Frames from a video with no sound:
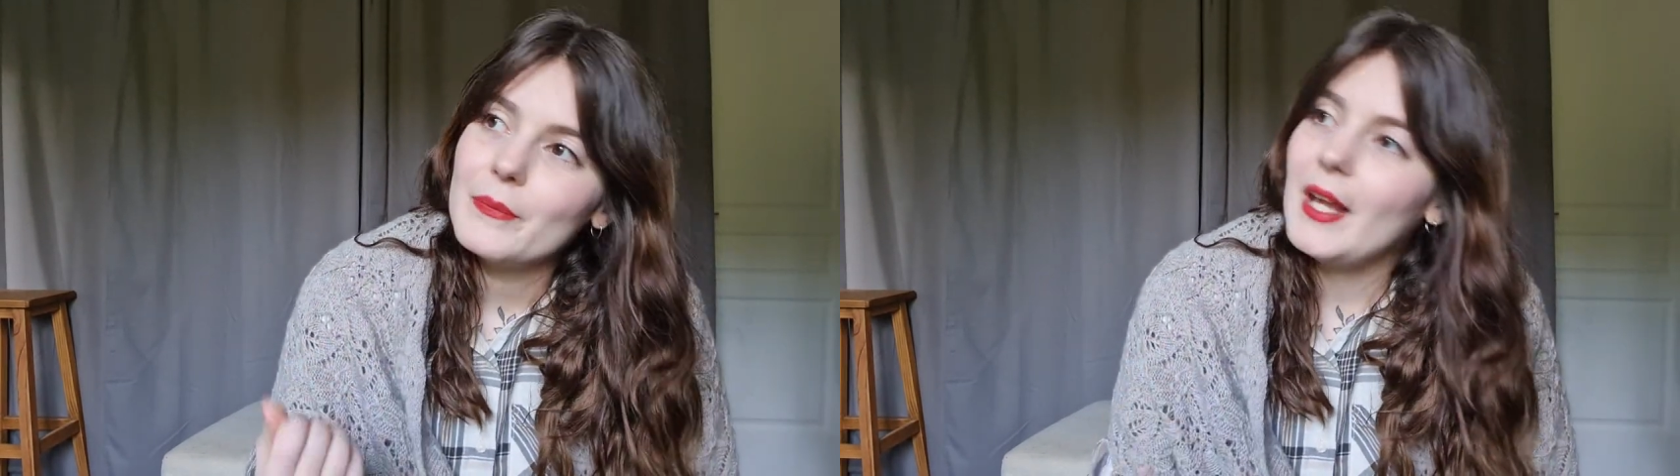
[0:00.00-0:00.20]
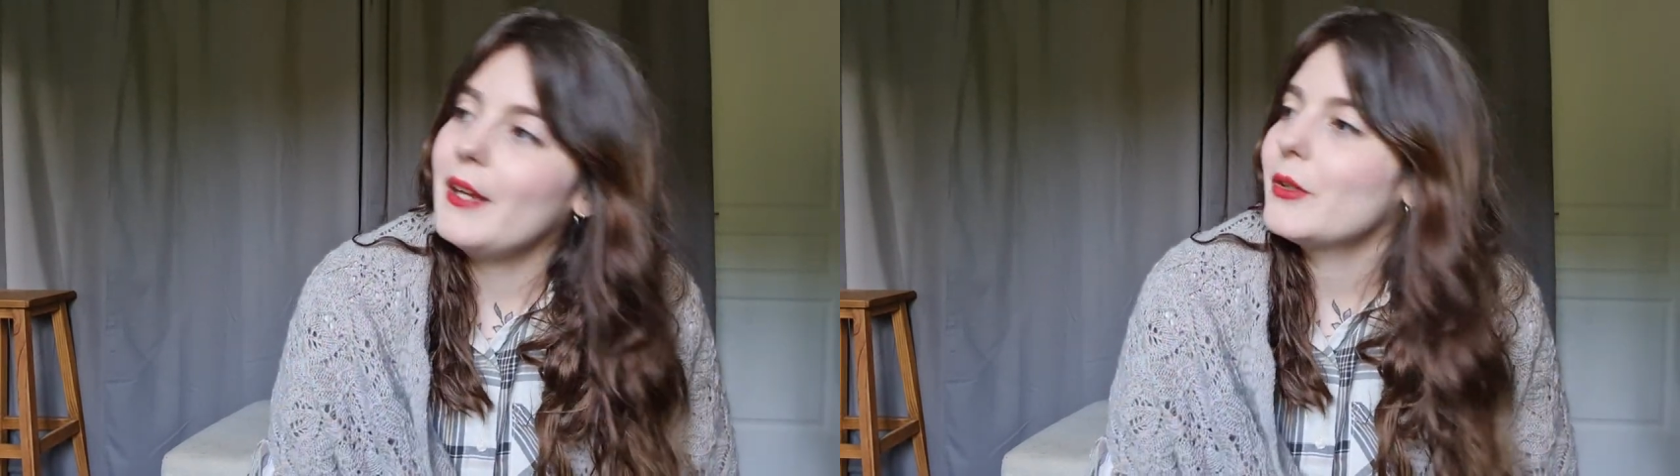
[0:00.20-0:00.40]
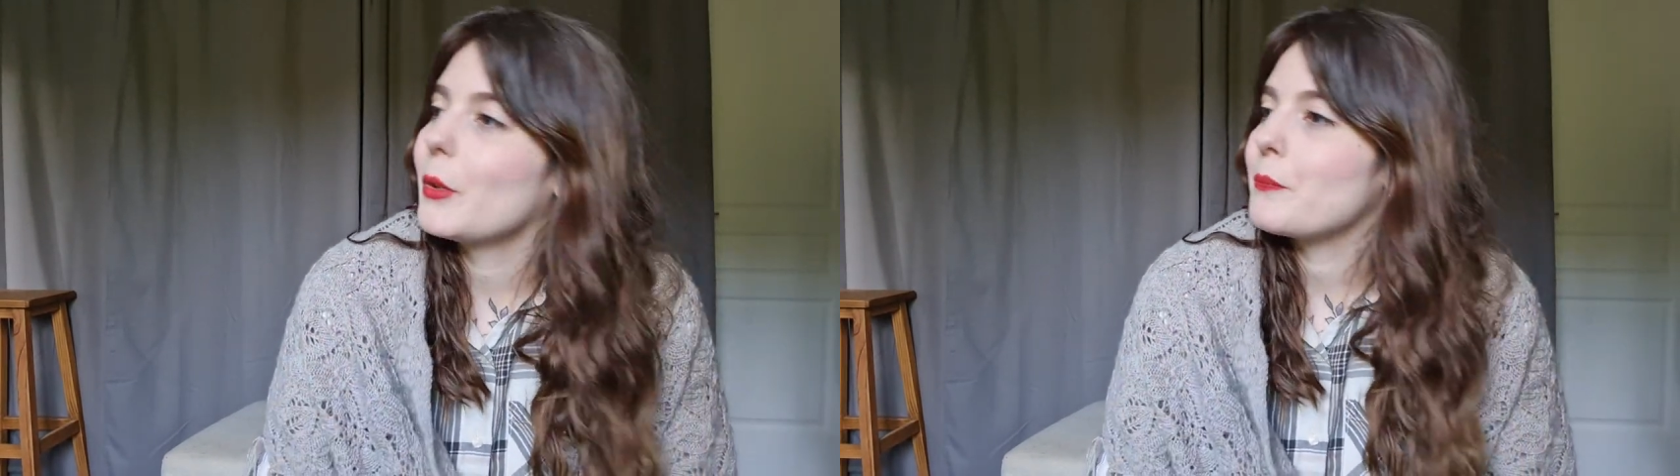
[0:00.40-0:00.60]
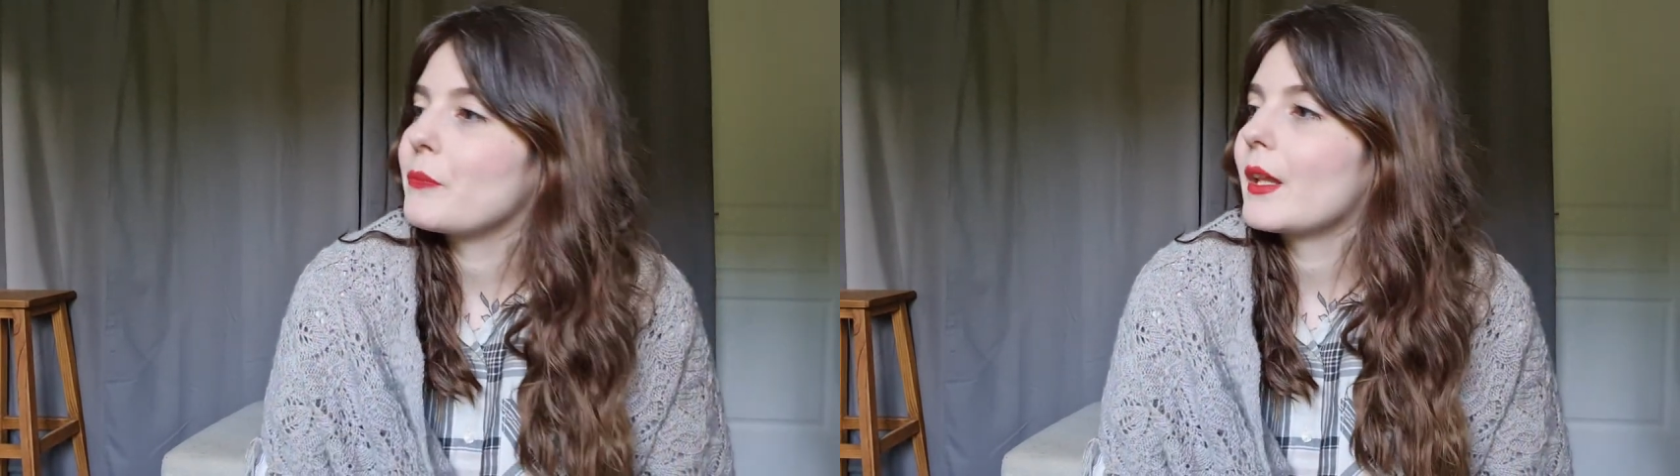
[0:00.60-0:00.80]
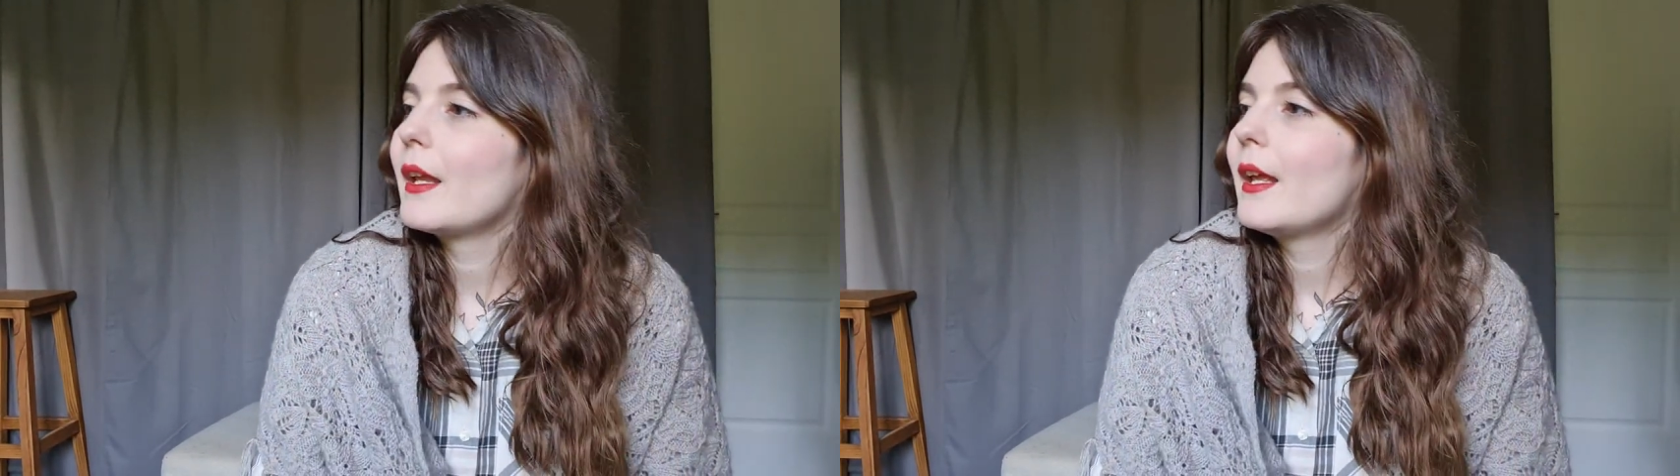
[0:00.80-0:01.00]
I don't know.
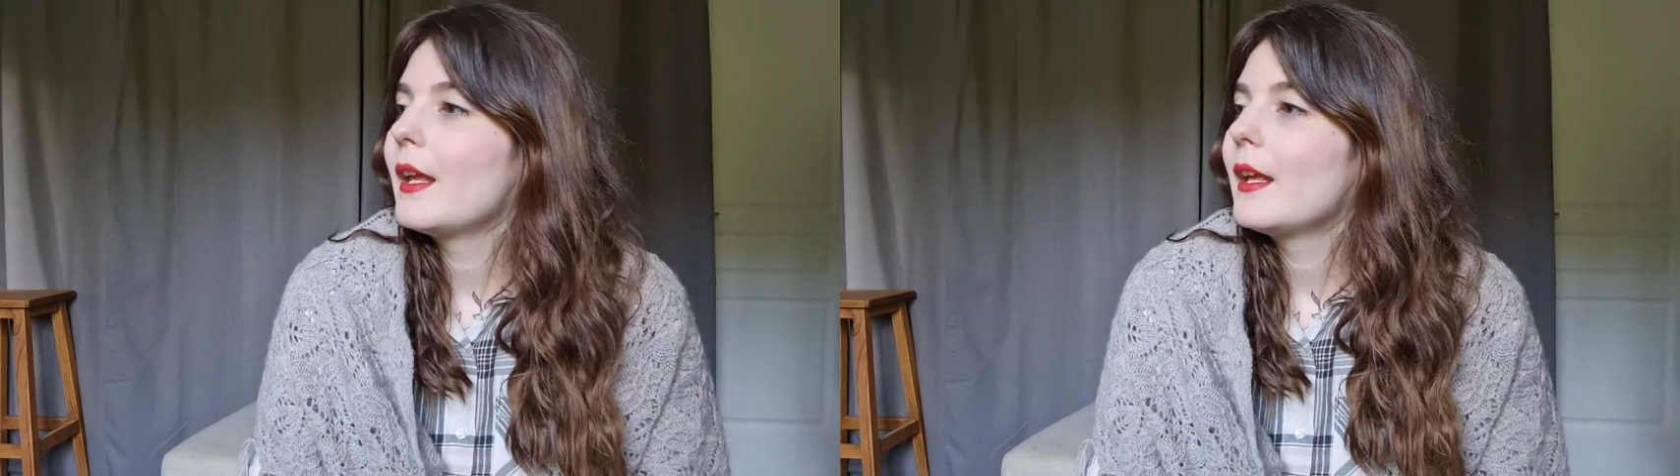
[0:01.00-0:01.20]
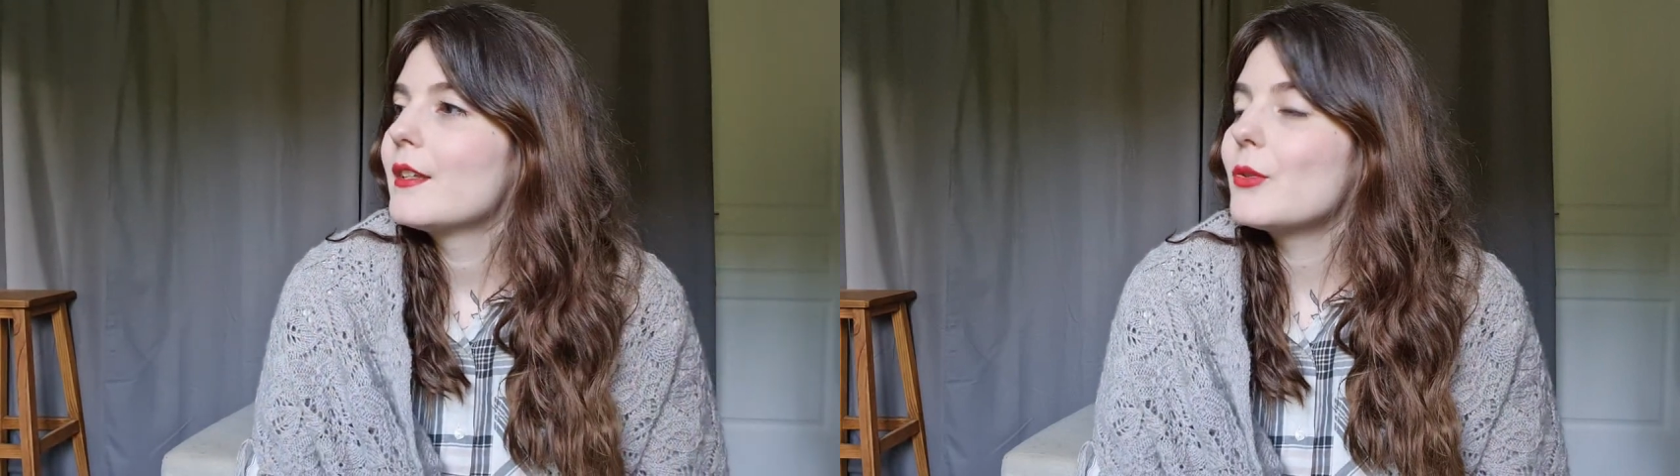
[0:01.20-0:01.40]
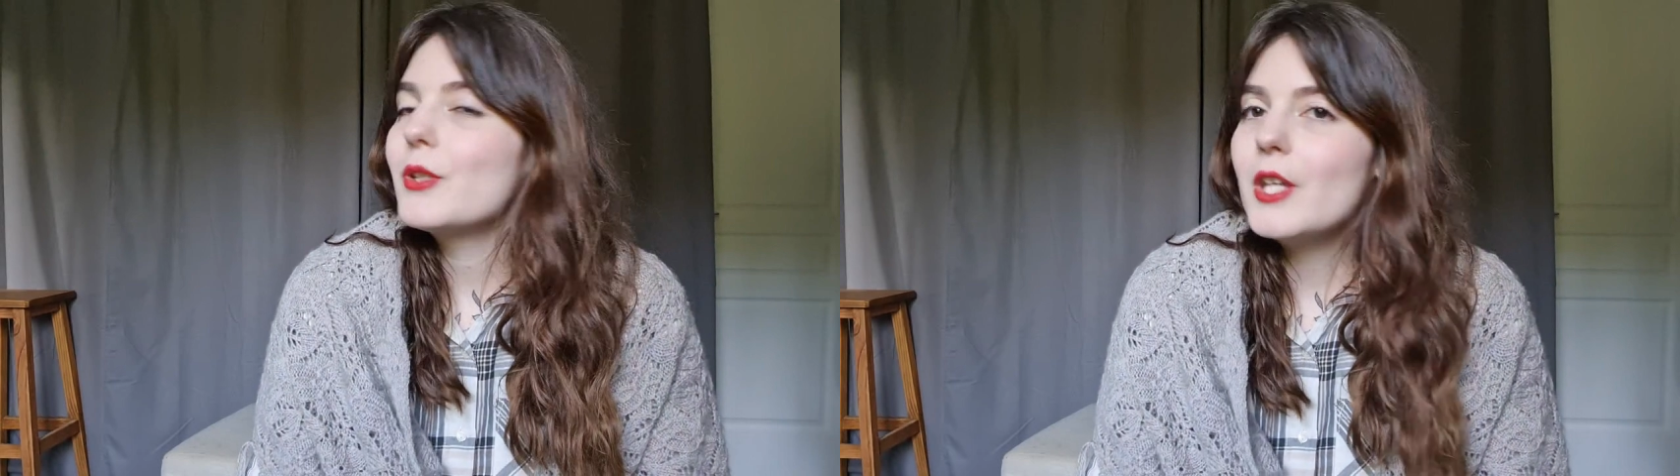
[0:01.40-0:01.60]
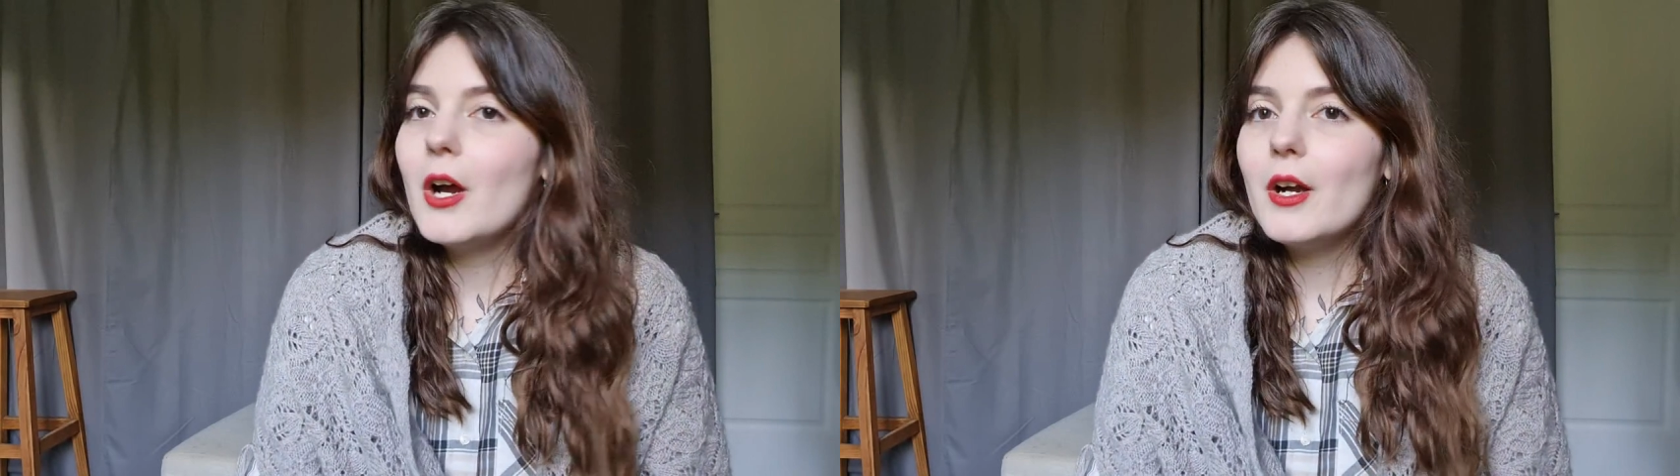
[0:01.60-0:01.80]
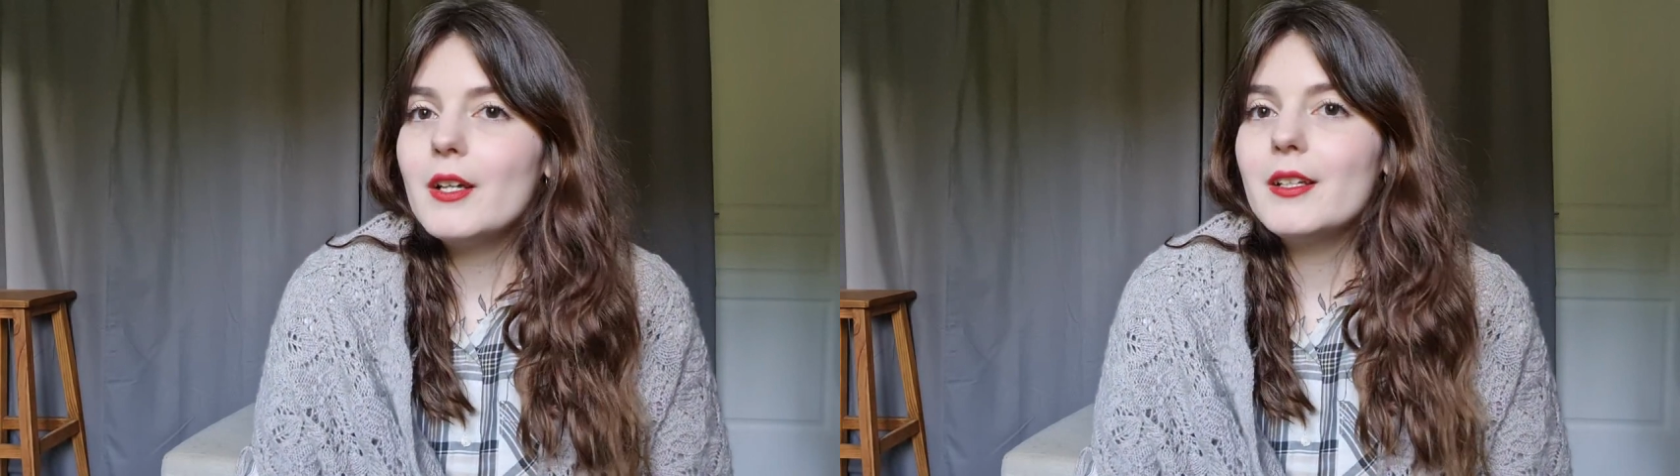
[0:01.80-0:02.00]
So
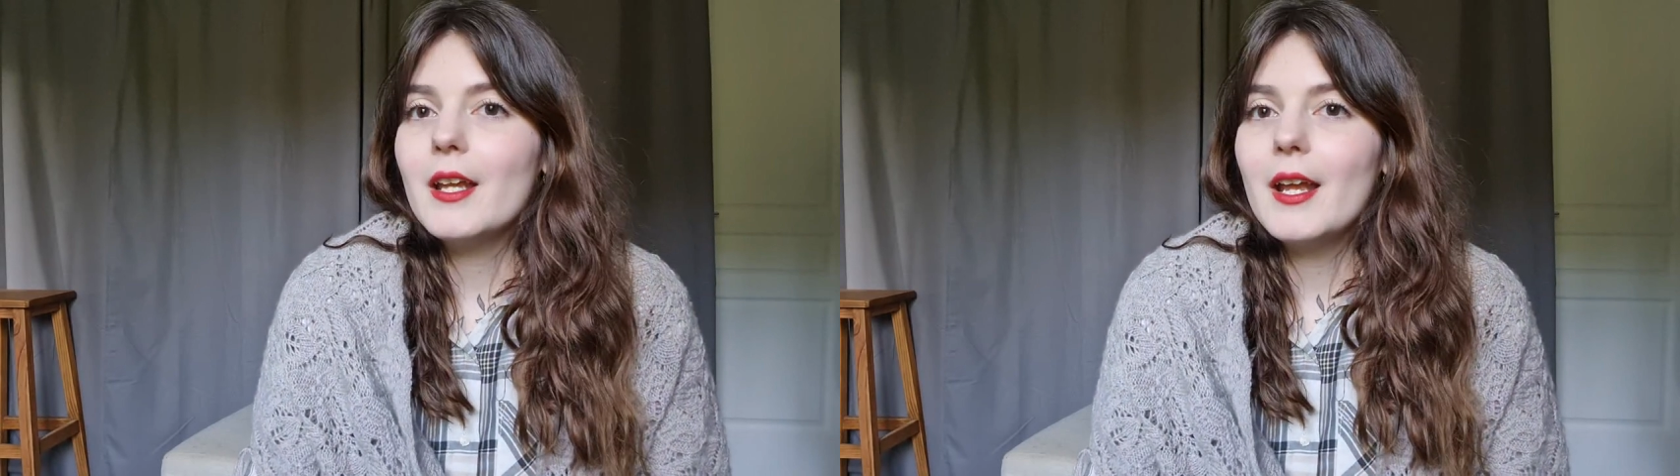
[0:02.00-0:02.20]
yarn